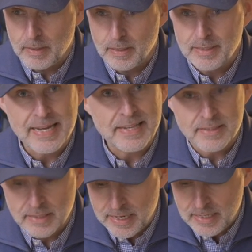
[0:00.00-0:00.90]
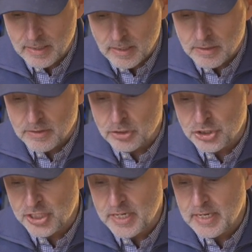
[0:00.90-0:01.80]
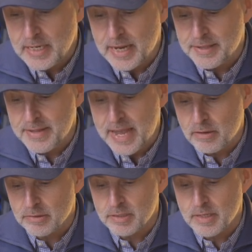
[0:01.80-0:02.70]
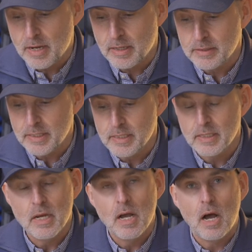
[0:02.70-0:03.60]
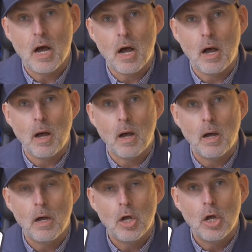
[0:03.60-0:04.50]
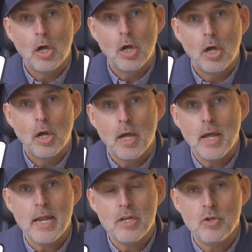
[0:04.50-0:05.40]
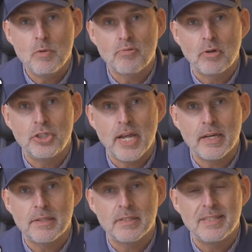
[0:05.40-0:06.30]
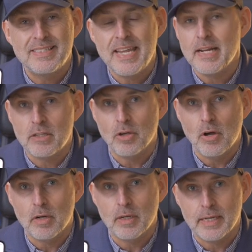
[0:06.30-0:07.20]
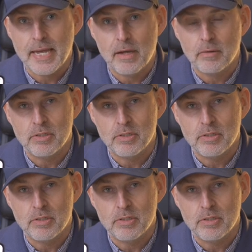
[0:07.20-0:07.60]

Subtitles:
yesterday, so she has now started our NU Projects TikTok account.